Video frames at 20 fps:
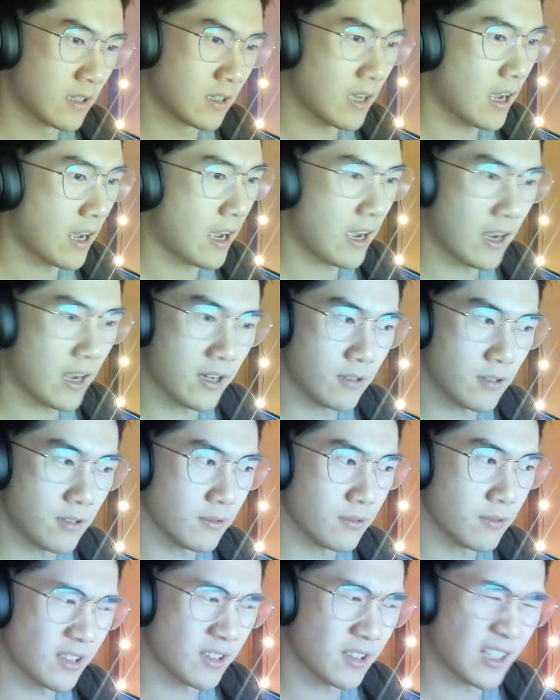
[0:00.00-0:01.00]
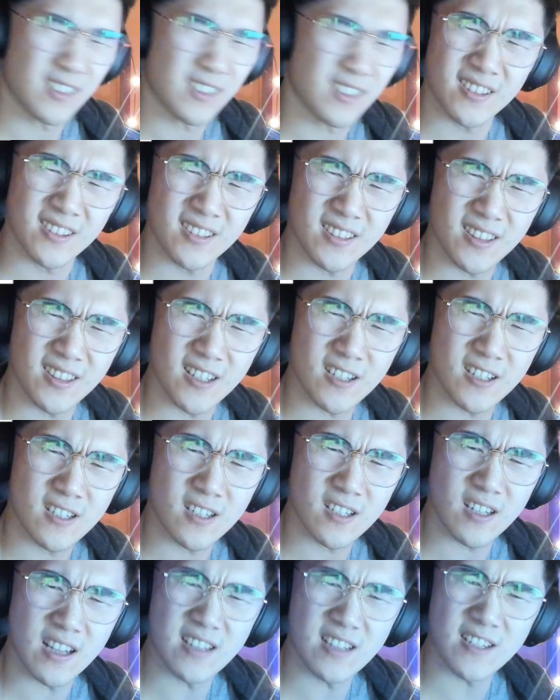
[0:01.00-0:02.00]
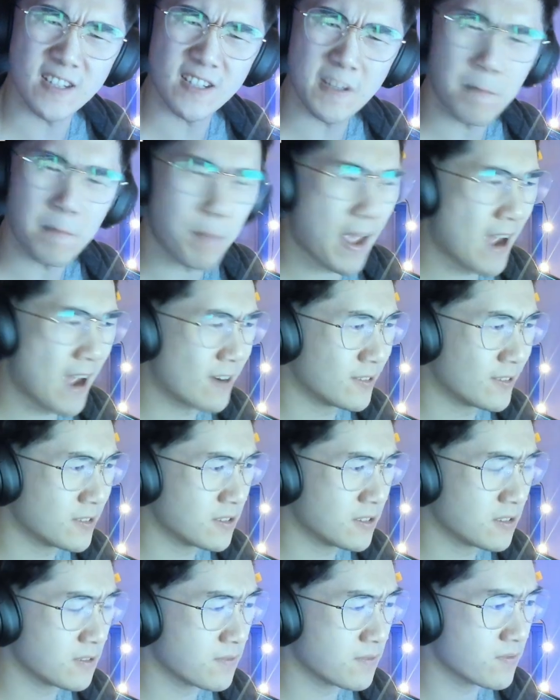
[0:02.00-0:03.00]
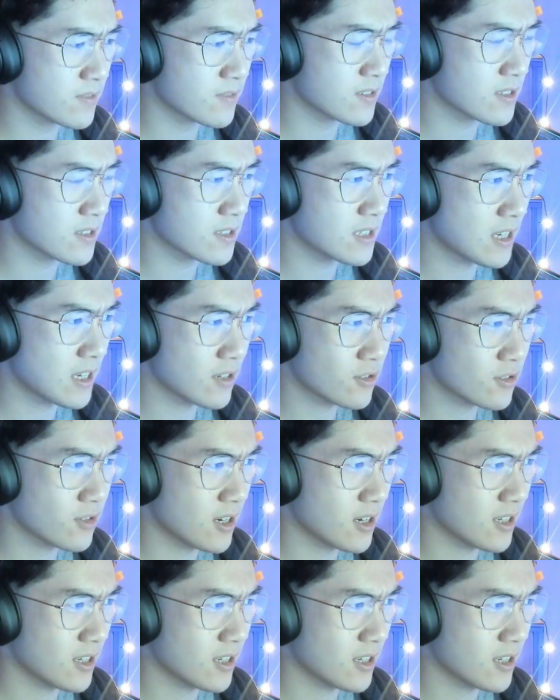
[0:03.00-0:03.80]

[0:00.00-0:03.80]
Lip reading: I don't think this... Is this a battle soundtrack?